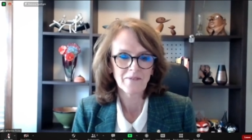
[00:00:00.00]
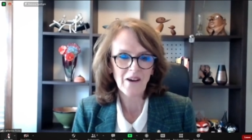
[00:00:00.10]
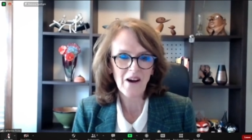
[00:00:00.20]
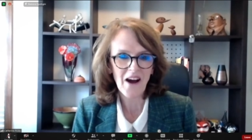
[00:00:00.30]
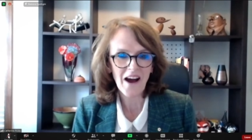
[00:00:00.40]

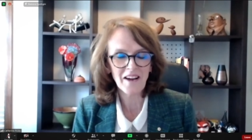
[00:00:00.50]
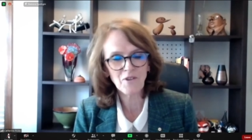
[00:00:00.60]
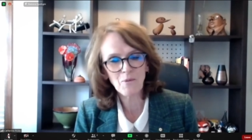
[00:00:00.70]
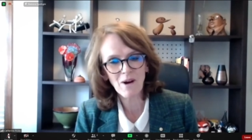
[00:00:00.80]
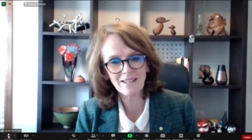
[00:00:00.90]
Uh, hi,
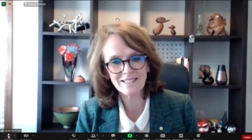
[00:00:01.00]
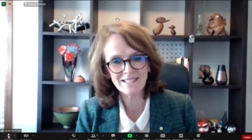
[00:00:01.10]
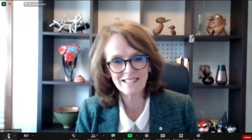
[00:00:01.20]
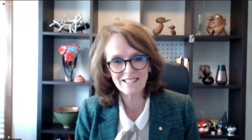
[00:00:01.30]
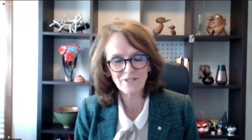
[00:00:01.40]

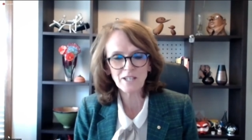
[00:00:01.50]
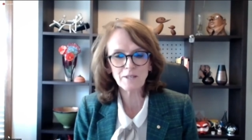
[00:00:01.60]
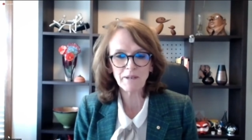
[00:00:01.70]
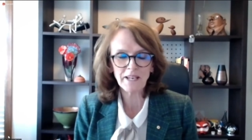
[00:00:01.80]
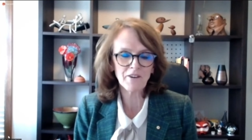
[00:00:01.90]
everyone. It's great to
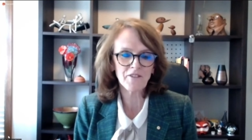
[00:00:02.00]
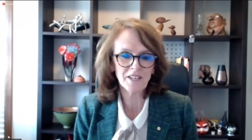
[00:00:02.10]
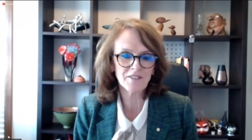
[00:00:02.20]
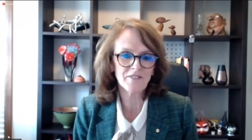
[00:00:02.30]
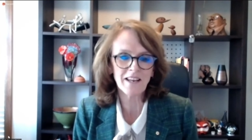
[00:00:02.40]
be here, and
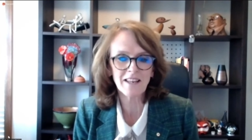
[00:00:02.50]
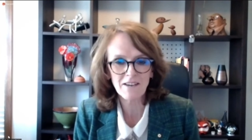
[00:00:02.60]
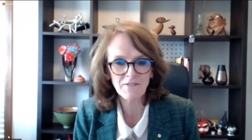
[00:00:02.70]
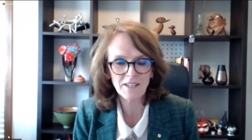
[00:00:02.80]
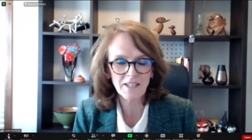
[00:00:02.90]
thanks for that
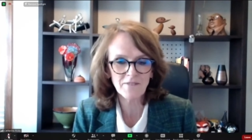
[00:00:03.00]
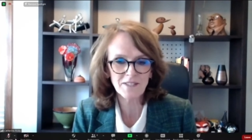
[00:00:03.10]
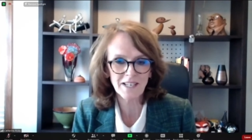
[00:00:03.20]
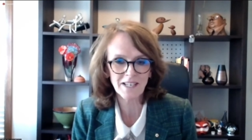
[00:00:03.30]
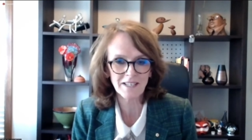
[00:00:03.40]
lovely
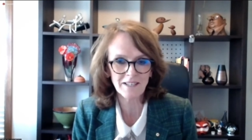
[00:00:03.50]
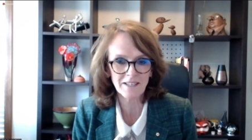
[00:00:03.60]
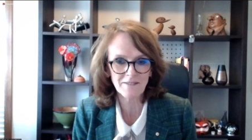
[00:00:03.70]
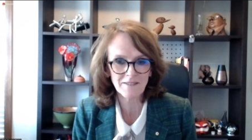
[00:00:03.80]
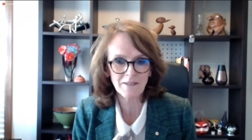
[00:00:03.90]

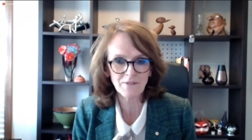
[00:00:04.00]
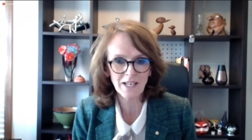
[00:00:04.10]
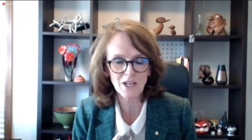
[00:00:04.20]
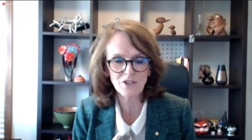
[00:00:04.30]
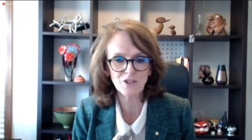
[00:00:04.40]
invita
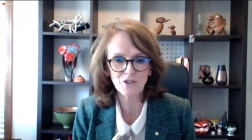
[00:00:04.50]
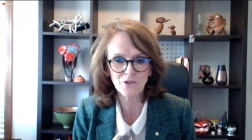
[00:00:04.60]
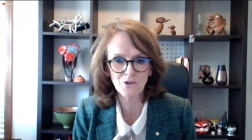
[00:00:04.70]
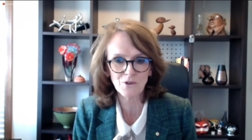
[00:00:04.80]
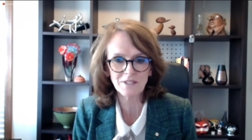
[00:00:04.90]
invitation to
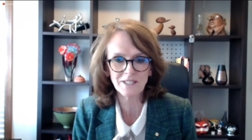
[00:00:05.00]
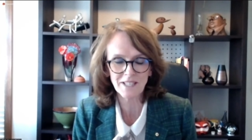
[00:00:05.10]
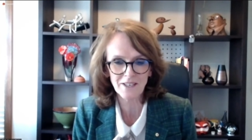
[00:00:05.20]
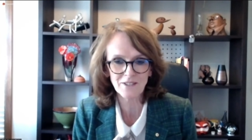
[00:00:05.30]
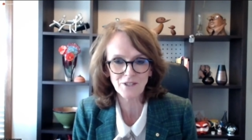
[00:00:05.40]
talk
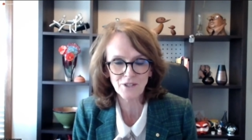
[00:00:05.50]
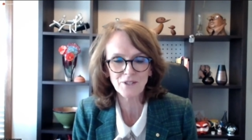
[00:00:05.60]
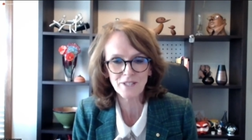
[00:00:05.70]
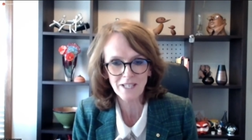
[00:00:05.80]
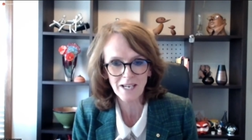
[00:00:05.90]
today to you
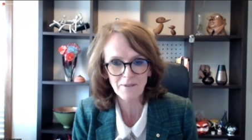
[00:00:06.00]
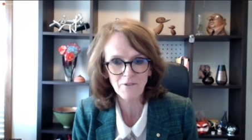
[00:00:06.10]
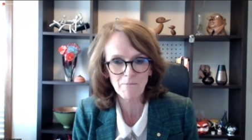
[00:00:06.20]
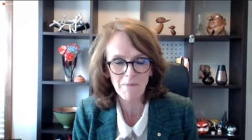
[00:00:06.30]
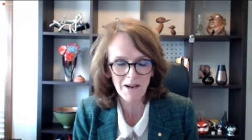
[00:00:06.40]
today
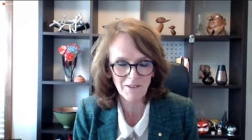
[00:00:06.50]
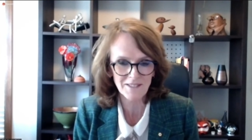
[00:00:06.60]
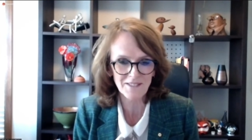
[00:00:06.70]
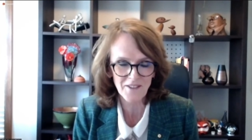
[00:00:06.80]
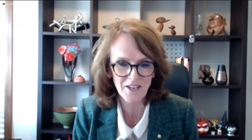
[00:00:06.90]
from
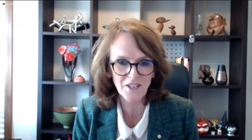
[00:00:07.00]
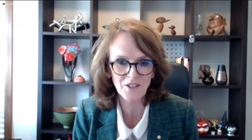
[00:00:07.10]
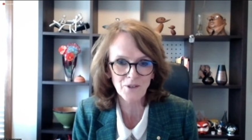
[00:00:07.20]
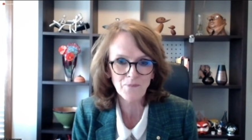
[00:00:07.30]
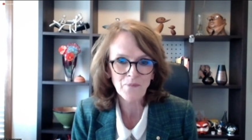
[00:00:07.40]
Margaret. So thank
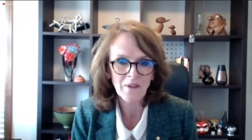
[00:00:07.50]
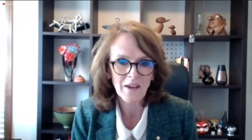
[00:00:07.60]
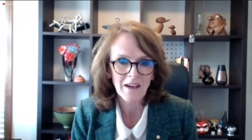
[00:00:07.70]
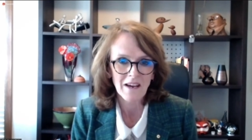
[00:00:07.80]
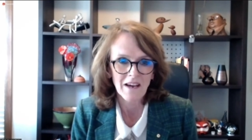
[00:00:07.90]
you.
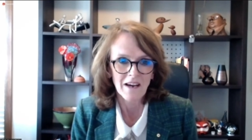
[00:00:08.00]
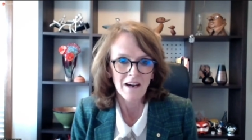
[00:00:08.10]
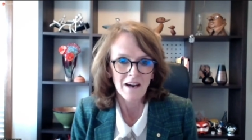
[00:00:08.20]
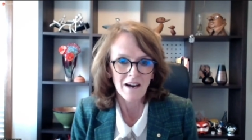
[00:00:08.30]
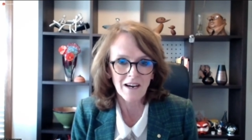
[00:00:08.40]

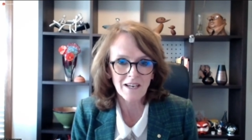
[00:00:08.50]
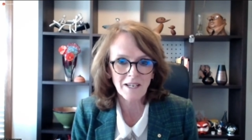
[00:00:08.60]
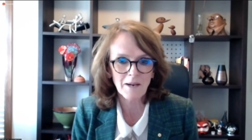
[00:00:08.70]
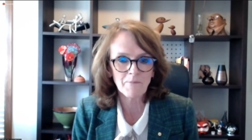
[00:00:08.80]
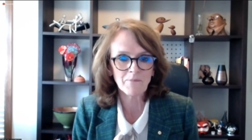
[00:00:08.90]

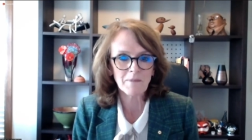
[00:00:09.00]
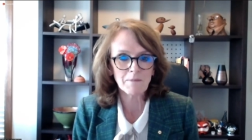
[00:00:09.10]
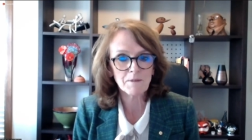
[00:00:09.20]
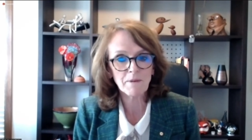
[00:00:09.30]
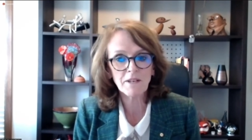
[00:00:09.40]
I um, am
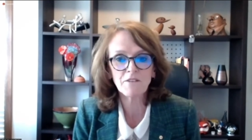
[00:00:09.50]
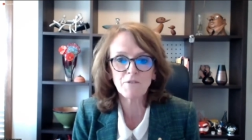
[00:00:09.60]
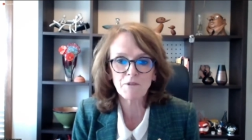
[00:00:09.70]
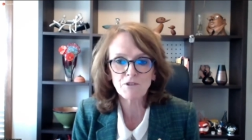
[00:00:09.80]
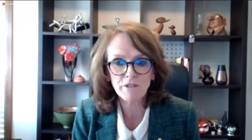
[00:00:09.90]
speaking
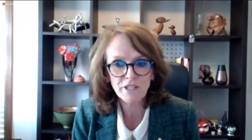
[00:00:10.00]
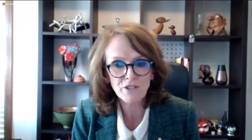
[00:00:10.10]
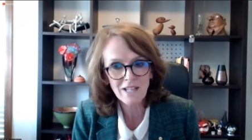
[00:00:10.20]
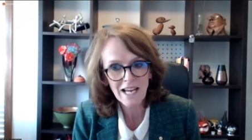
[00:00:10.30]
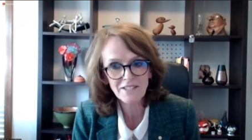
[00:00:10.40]
from the traditional
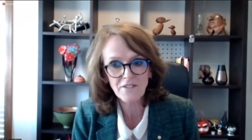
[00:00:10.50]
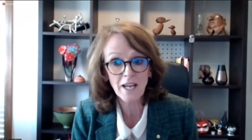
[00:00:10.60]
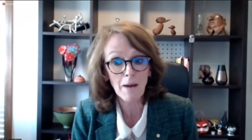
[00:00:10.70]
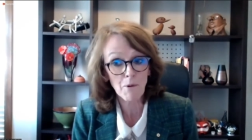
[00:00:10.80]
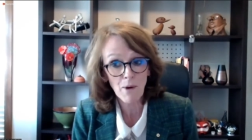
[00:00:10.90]
lands of the
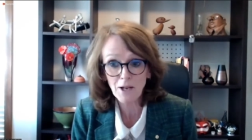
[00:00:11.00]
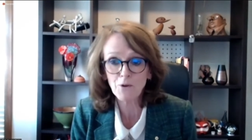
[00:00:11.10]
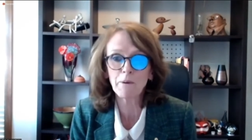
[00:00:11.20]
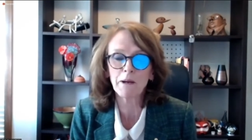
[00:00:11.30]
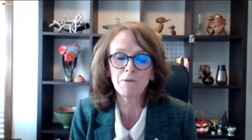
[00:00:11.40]

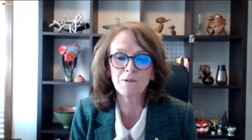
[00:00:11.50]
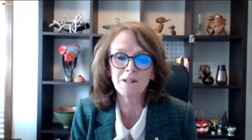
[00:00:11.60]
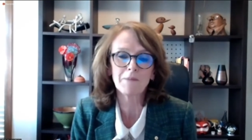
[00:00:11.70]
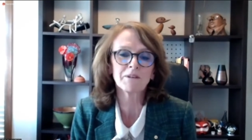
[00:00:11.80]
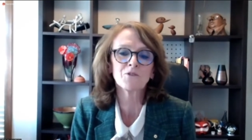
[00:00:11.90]
Cammeraygal people
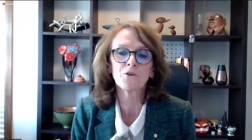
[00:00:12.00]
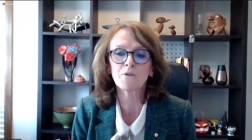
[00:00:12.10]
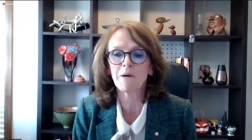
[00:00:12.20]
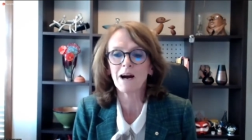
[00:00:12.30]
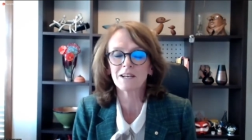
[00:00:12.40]
up in
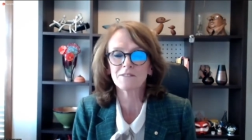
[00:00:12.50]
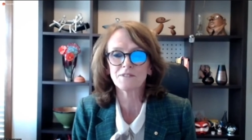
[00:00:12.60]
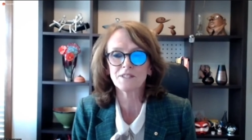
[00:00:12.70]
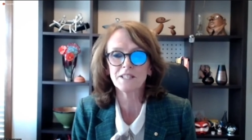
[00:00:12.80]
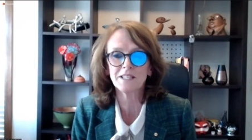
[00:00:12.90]
northern part of
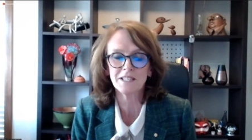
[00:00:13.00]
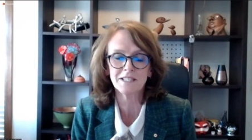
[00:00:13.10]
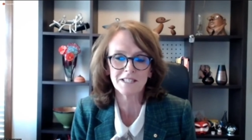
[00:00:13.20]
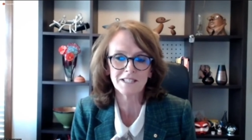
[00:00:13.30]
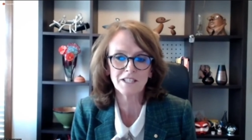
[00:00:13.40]
Sydney,
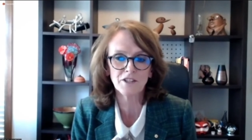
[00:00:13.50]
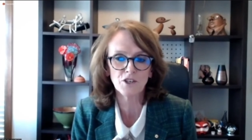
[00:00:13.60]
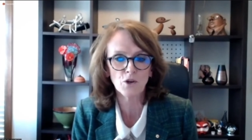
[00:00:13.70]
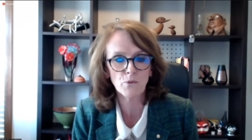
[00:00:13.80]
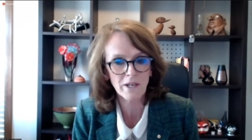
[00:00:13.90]
just near
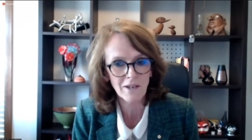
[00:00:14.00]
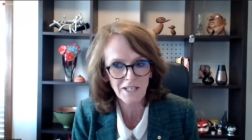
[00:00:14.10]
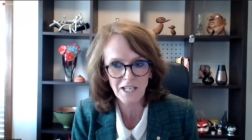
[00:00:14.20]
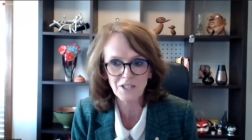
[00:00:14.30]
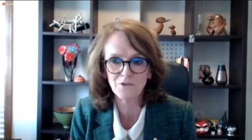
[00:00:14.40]
the Ku-ring-gai
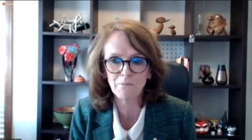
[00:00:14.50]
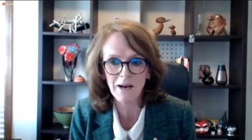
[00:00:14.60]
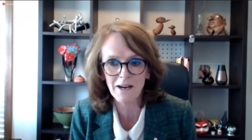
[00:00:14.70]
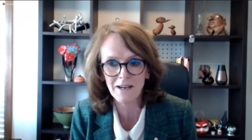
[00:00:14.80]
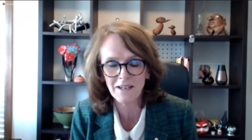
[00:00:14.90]
National
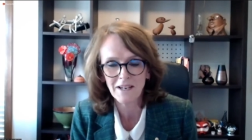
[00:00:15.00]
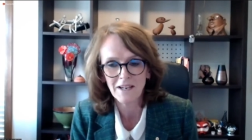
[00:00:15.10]
Park.